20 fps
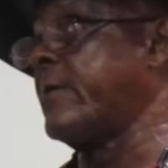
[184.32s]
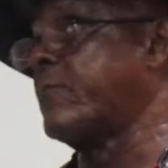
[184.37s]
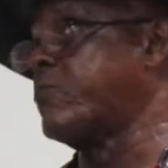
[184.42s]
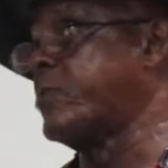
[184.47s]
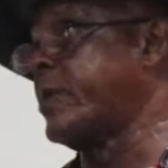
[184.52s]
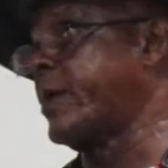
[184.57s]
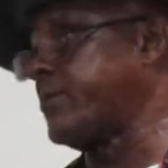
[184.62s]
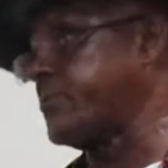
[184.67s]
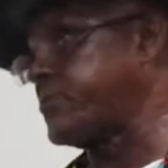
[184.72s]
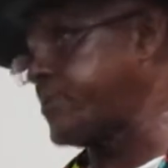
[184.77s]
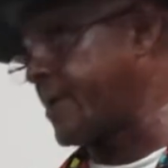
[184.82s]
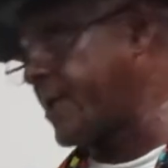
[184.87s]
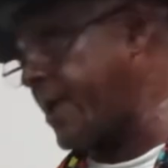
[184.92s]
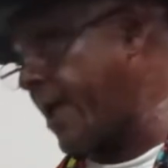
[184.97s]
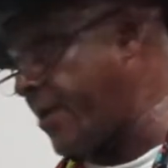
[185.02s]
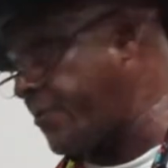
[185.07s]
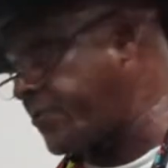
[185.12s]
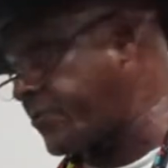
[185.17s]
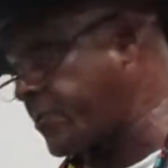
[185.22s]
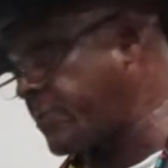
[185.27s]
of
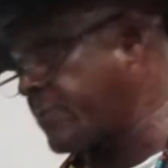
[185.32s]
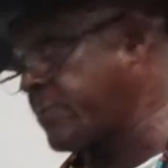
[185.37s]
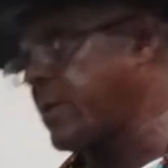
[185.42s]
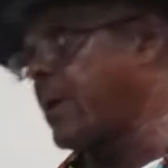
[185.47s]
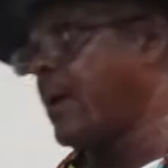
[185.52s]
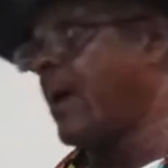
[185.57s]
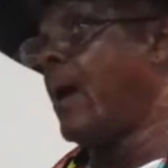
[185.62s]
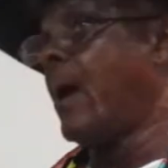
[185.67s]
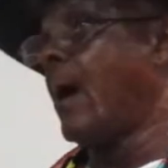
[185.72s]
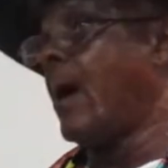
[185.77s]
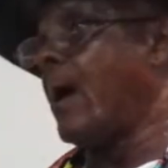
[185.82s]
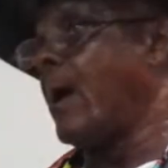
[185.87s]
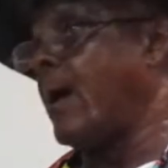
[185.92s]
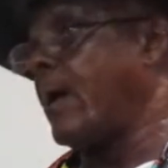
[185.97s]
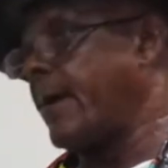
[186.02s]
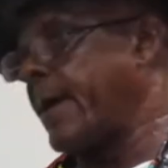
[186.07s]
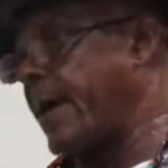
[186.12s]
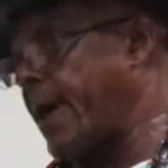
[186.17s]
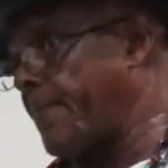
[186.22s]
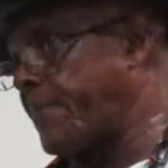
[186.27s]
reconciliation,
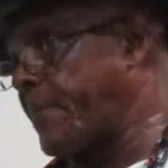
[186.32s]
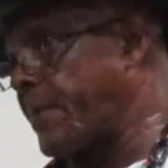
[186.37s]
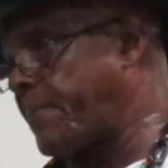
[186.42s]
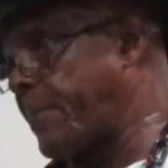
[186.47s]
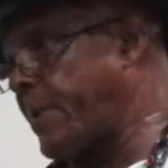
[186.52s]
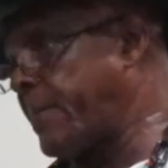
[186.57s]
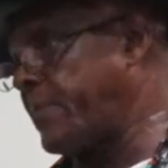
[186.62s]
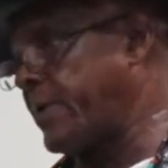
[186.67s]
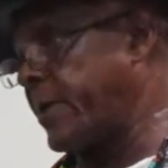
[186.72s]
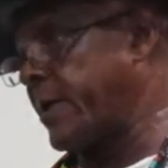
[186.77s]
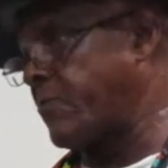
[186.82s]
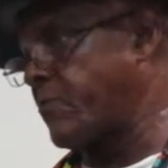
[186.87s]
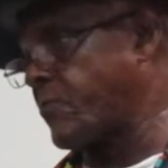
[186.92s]
helping people get